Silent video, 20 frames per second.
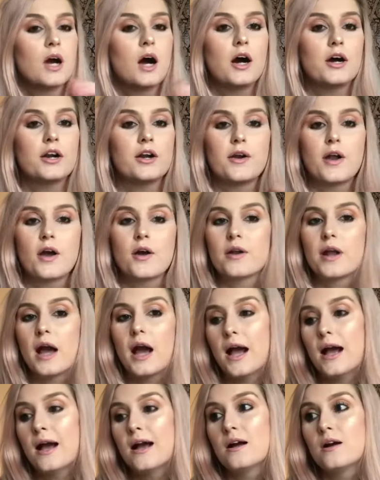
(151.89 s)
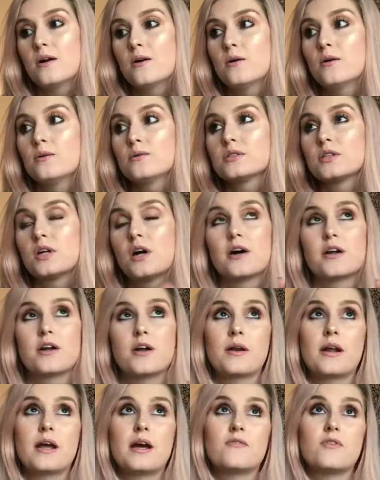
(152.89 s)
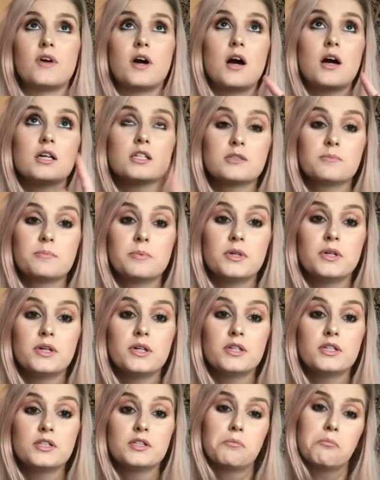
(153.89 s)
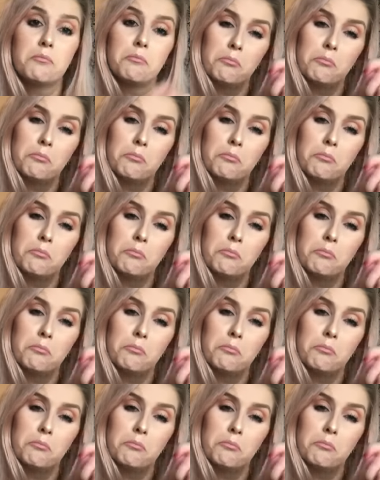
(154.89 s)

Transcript: I don't own a house, I don't have a husband.